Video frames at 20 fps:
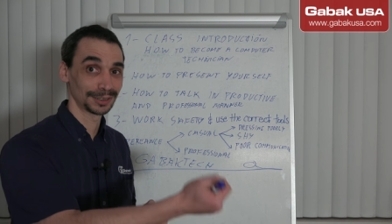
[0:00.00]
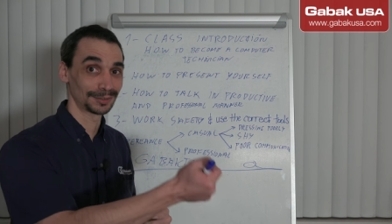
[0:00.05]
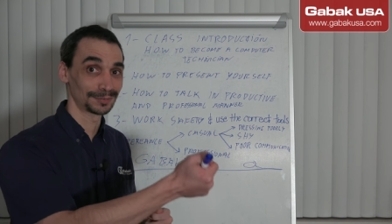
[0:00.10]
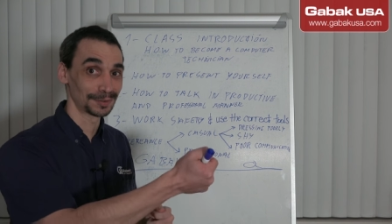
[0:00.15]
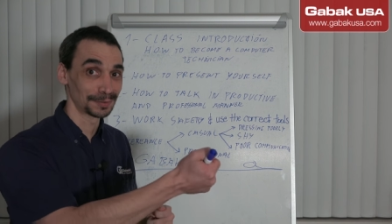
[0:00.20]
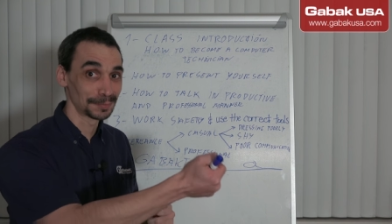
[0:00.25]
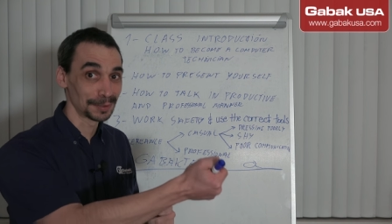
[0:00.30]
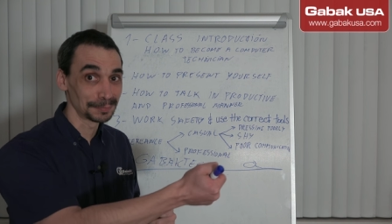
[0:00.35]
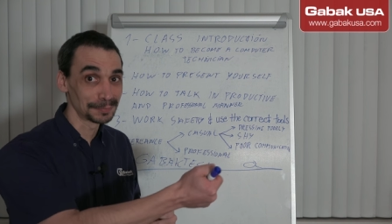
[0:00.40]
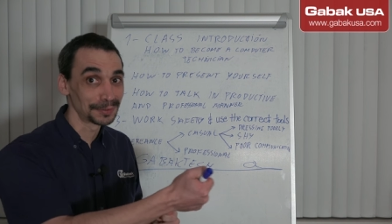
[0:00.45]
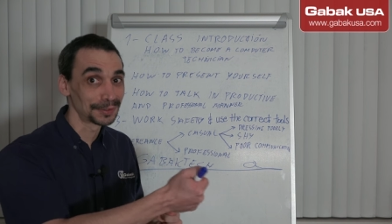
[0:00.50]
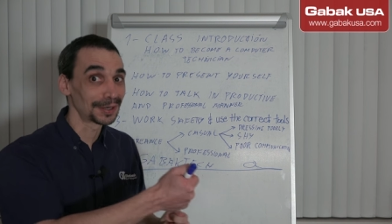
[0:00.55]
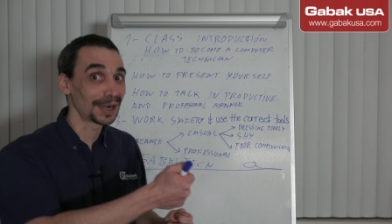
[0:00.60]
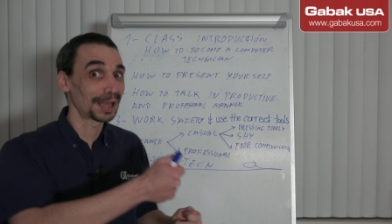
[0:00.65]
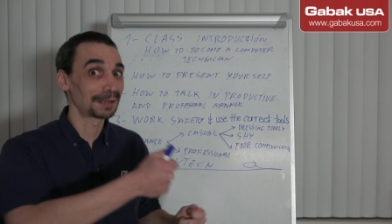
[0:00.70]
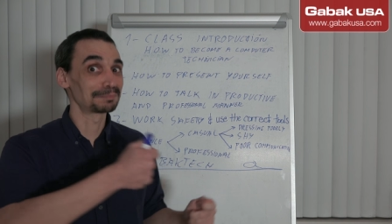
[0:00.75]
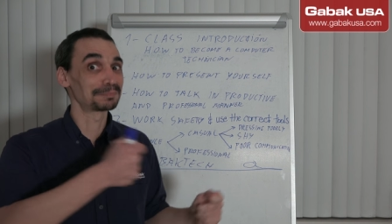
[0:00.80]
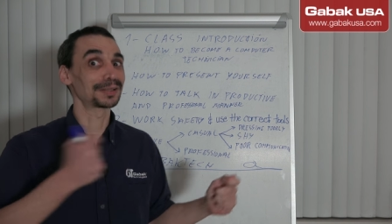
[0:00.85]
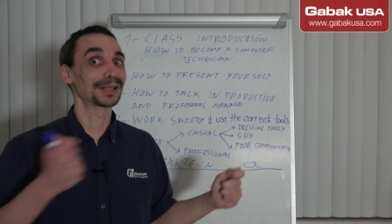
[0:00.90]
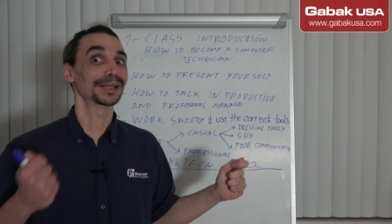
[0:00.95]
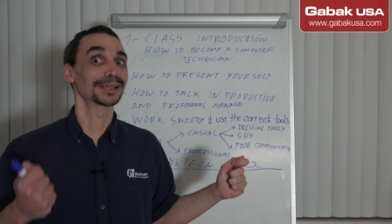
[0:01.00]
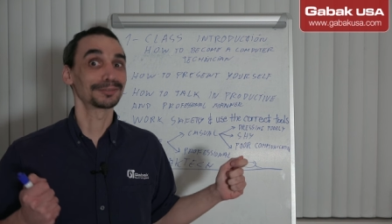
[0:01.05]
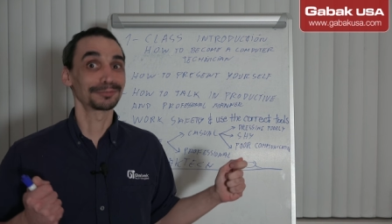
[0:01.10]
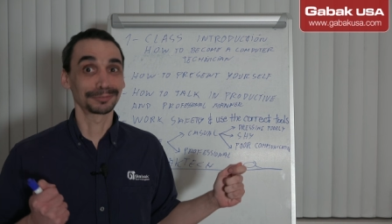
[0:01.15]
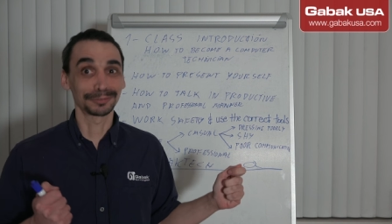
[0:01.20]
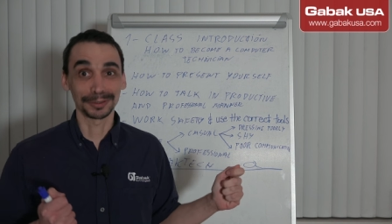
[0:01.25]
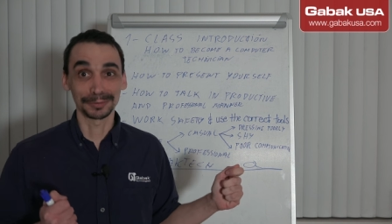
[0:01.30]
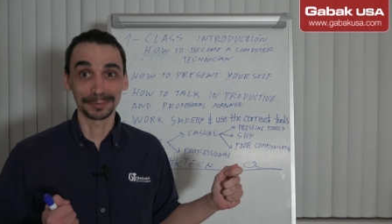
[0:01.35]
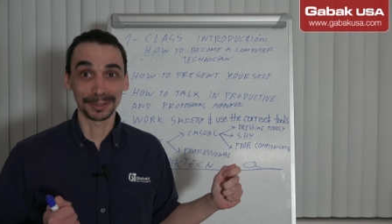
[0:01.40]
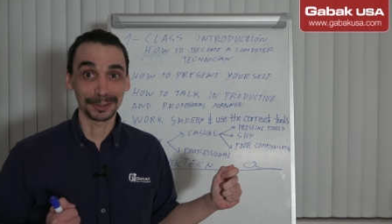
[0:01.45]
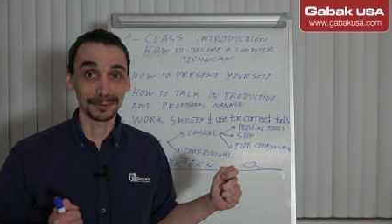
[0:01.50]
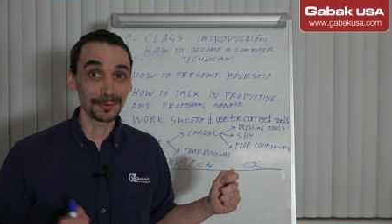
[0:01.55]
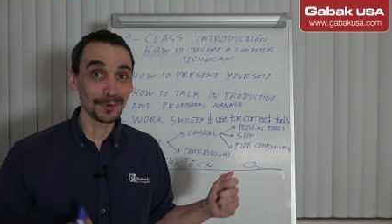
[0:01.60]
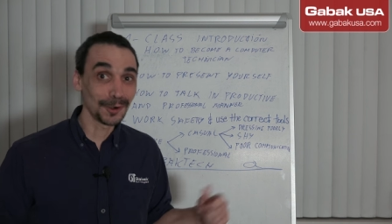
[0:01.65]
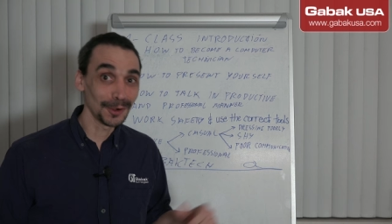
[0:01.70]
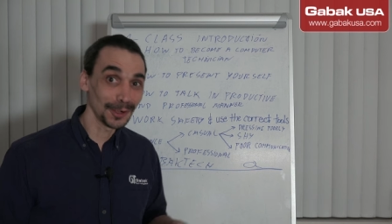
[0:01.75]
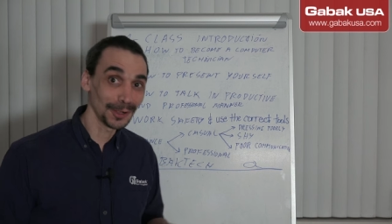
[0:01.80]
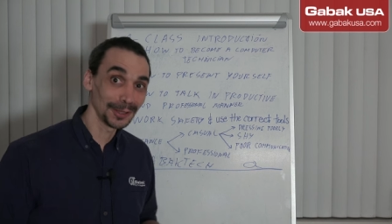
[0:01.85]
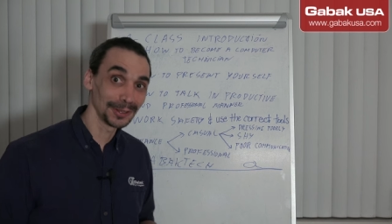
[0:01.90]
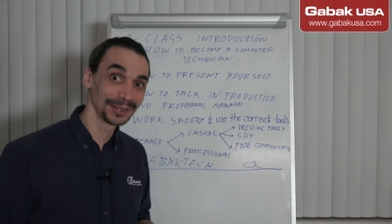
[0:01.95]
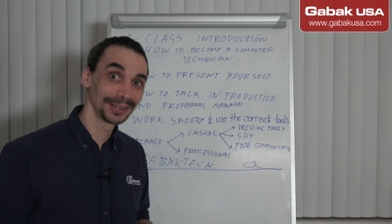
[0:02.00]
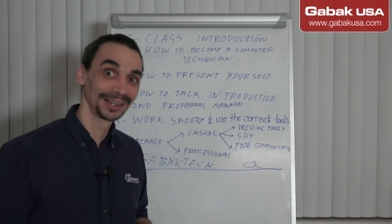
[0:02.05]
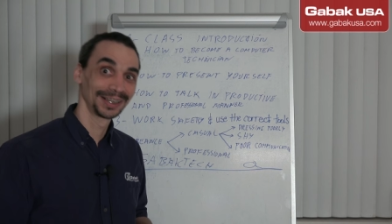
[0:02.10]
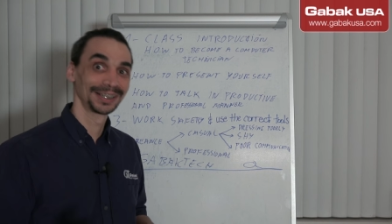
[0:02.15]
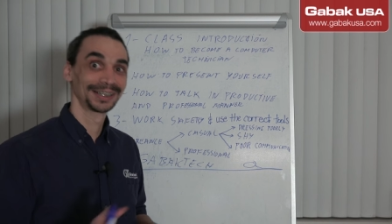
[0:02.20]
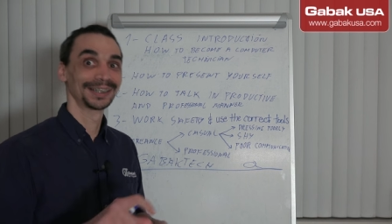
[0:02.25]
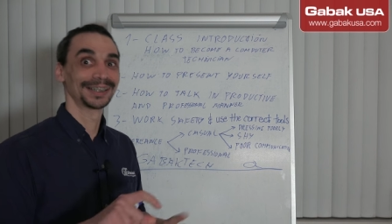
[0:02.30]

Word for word: Remember, unplug it from the wall.